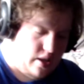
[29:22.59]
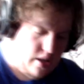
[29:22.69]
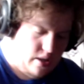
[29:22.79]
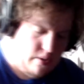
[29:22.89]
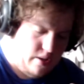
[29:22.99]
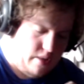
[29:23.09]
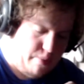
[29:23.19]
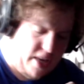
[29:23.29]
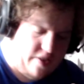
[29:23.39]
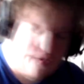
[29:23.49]
the
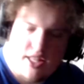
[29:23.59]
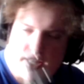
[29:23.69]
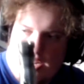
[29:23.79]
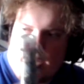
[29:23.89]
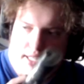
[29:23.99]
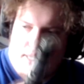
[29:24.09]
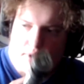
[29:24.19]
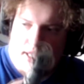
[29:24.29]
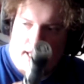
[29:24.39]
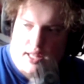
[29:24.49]
benefit that I see
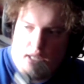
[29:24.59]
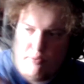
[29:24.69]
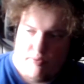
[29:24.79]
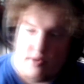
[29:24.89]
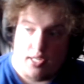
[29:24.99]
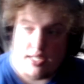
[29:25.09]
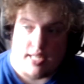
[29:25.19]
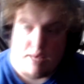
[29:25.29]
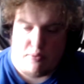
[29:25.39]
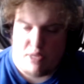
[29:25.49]
with getting the
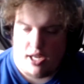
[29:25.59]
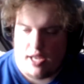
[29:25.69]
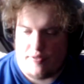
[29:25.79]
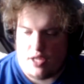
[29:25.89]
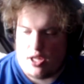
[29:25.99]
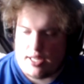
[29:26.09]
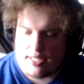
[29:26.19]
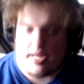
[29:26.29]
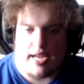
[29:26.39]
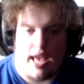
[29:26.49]
saber plug, even though
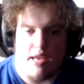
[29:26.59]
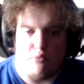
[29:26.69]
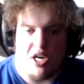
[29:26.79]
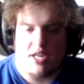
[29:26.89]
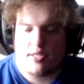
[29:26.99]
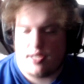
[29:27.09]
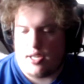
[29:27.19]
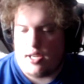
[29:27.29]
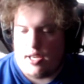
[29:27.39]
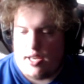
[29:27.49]
that's like $8,
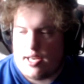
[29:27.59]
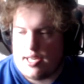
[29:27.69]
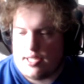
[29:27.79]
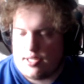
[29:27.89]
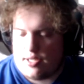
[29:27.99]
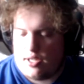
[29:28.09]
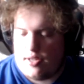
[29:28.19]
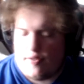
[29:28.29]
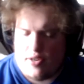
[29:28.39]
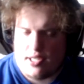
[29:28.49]
is
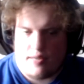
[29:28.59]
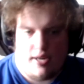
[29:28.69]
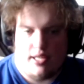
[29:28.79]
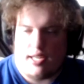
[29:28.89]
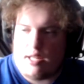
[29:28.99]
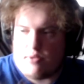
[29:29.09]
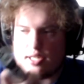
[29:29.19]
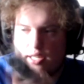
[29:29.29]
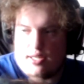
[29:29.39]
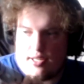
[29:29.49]
first of all it keeps
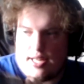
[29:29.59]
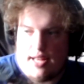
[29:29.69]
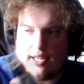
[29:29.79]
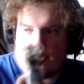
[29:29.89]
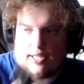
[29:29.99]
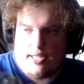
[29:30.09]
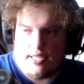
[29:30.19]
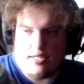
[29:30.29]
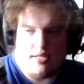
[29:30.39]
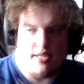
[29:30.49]
the
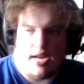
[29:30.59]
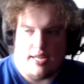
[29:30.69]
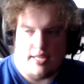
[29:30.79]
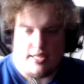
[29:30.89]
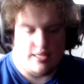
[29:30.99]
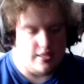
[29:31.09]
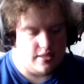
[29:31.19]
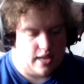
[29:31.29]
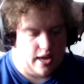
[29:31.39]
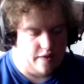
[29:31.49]
LEDs inside nice and
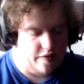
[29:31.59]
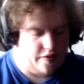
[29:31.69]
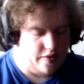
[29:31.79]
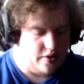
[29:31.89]
safe.